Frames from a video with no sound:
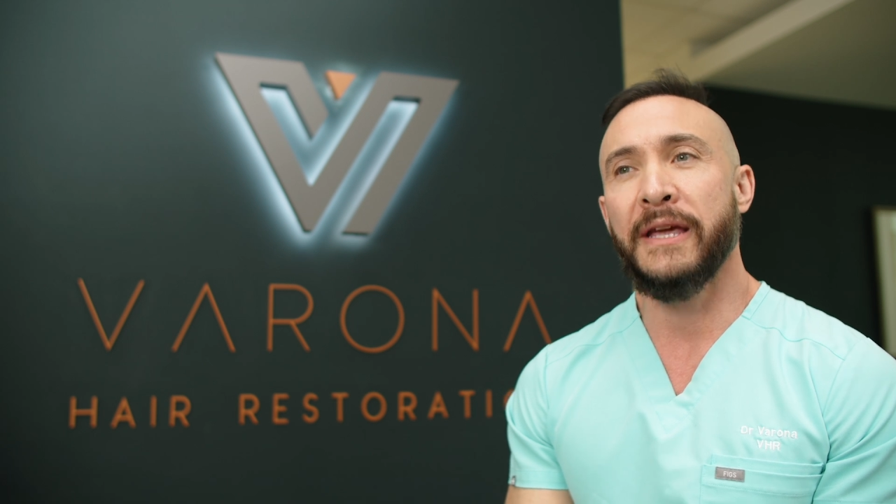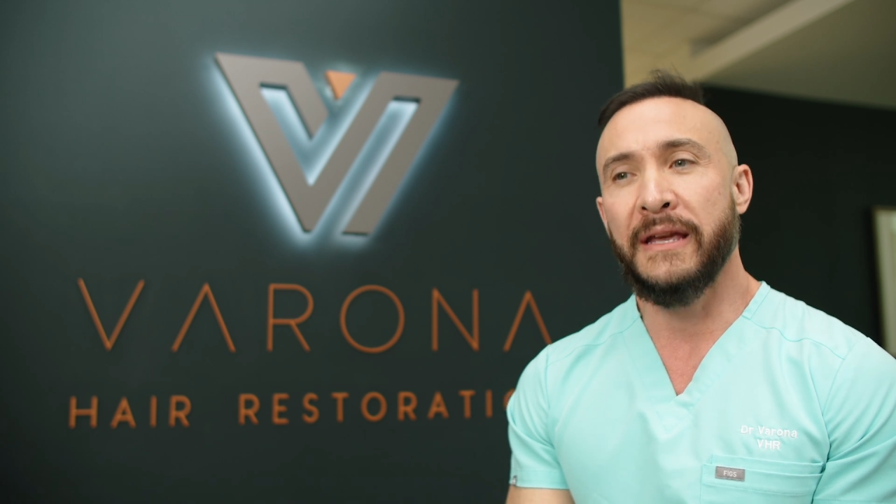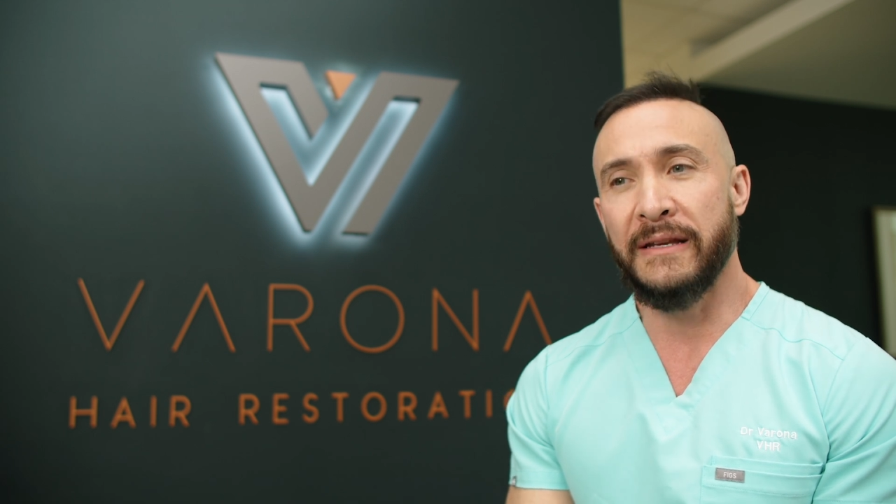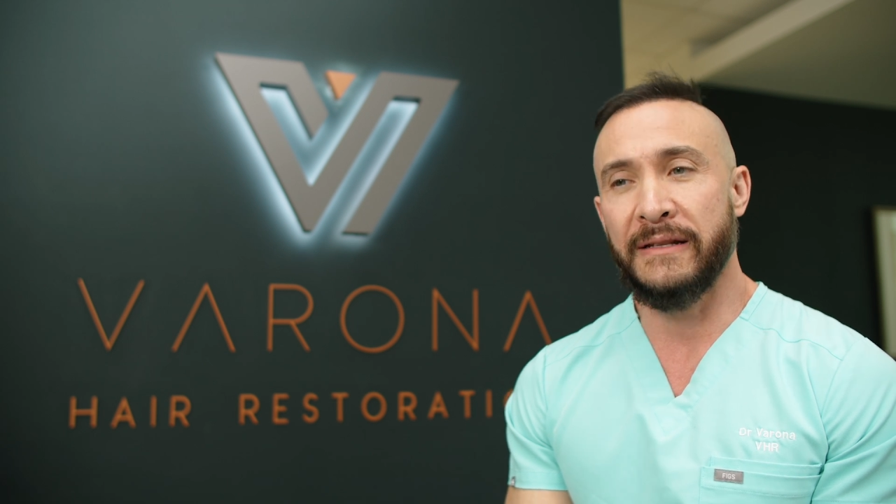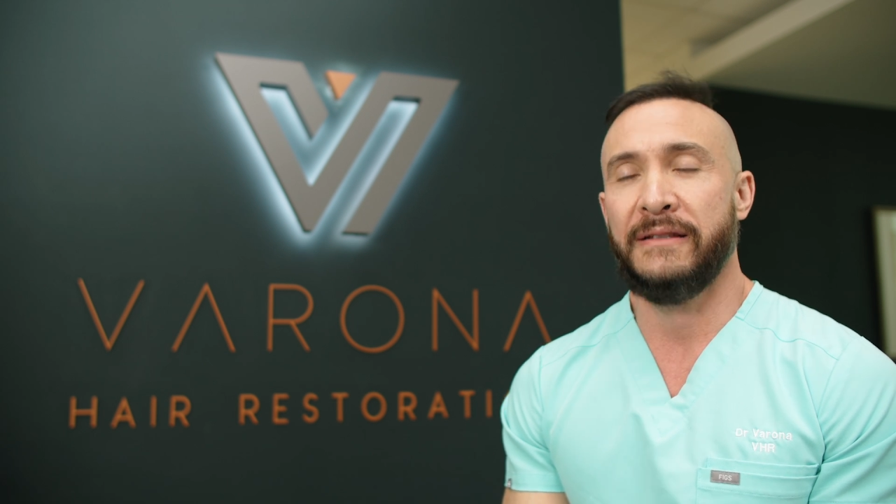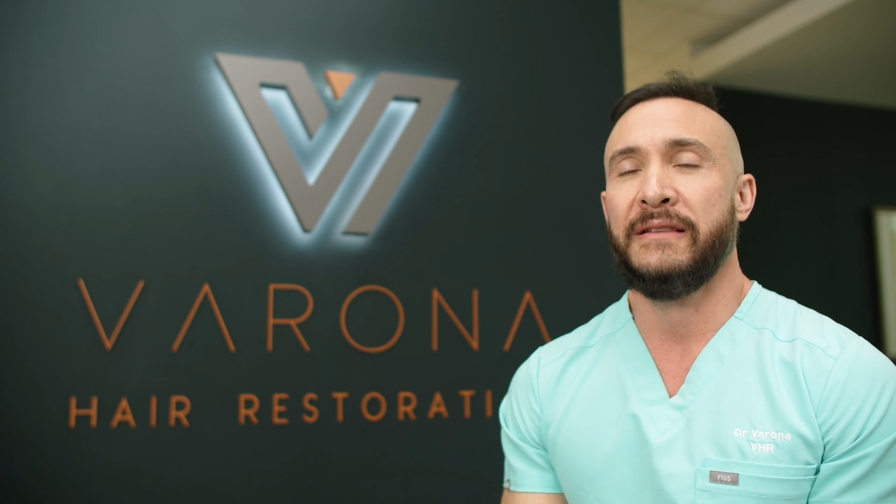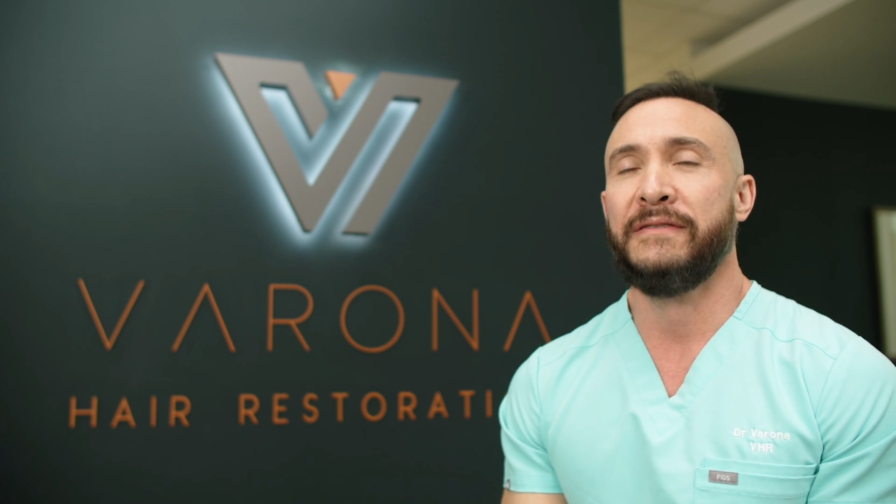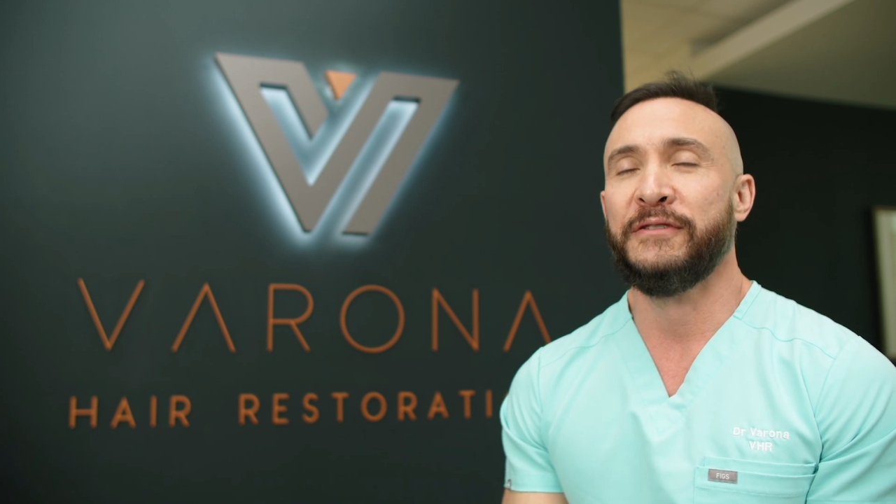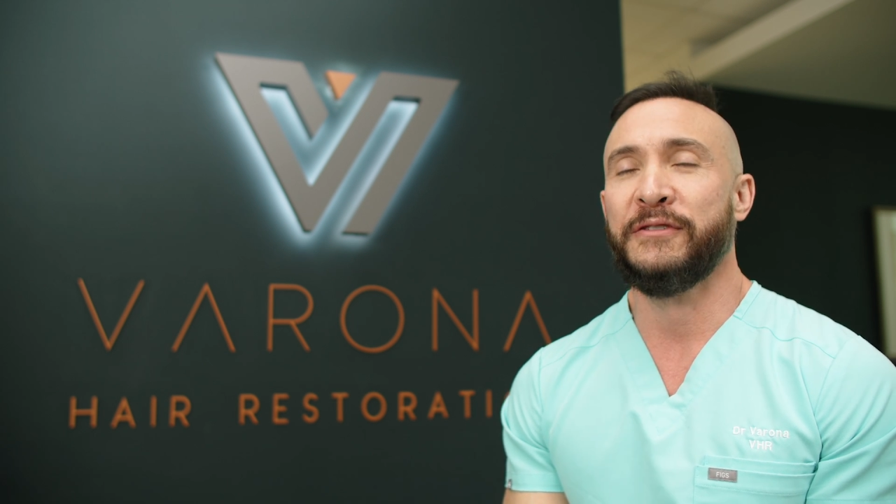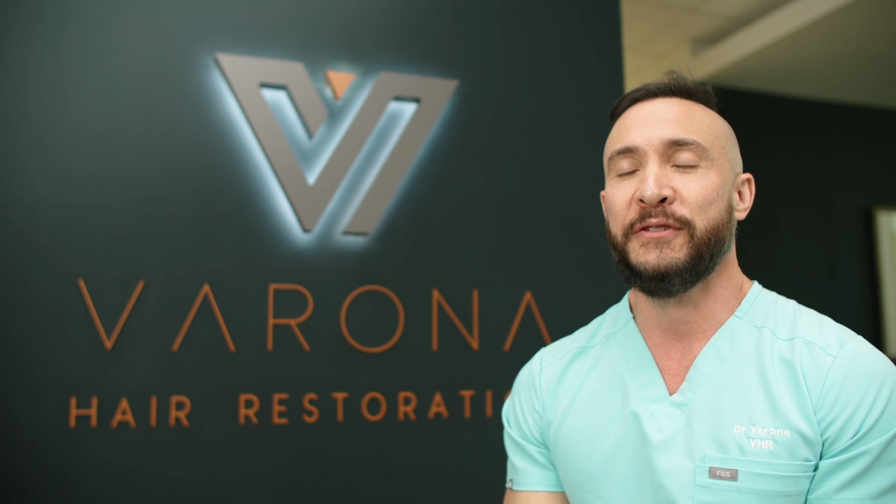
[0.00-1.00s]
pain
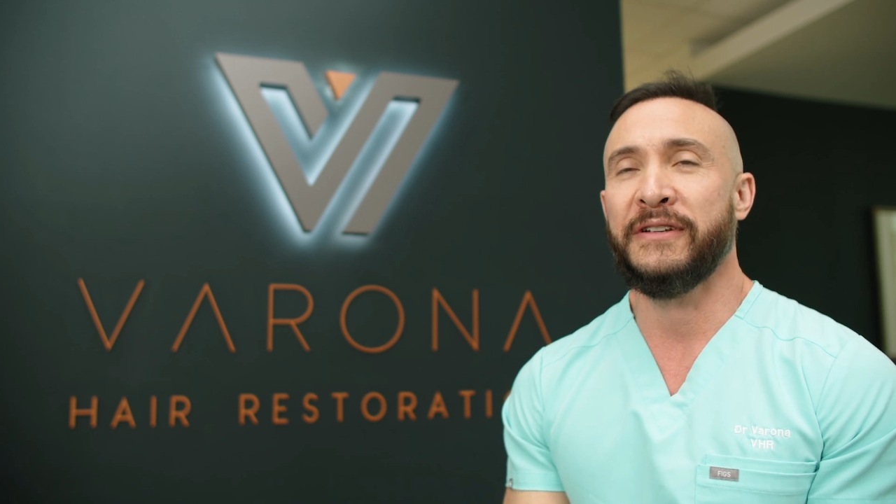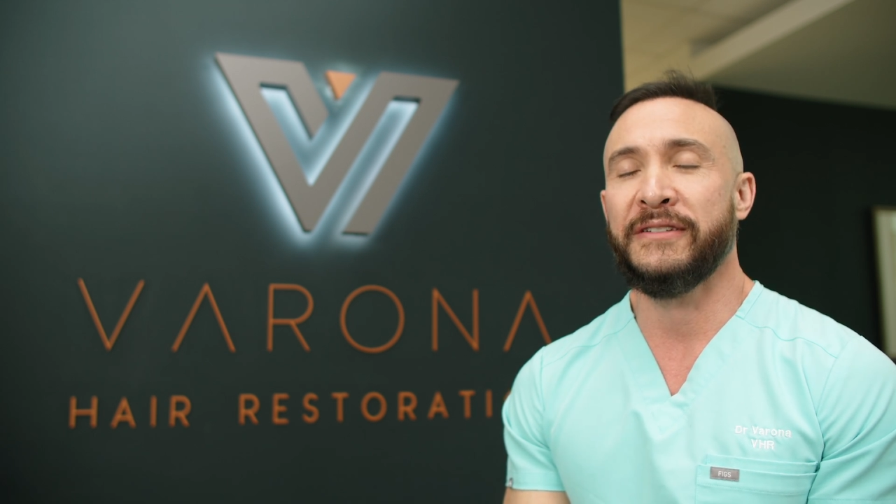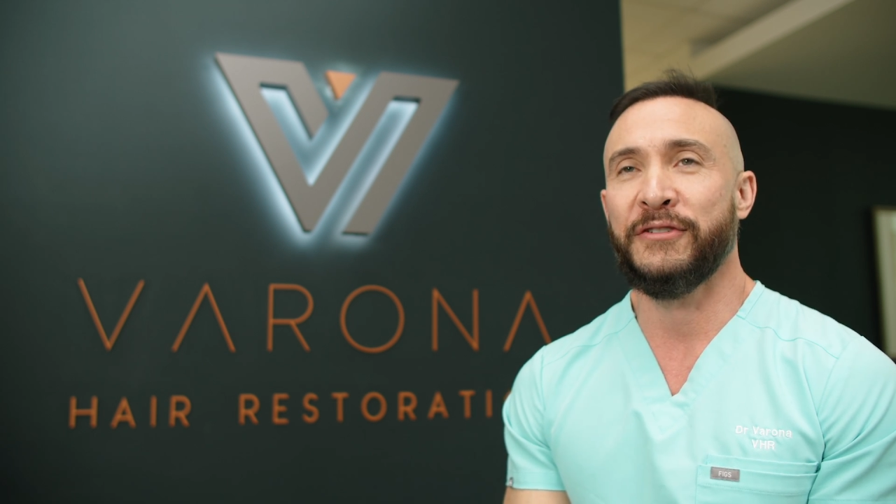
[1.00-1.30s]
level during